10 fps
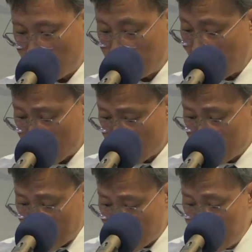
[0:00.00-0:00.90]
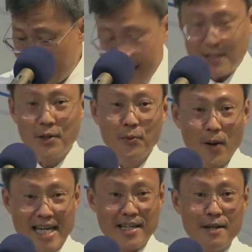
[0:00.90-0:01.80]
Lazarus doesn't need to
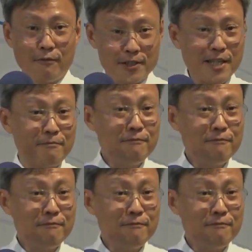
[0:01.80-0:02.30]
wait for some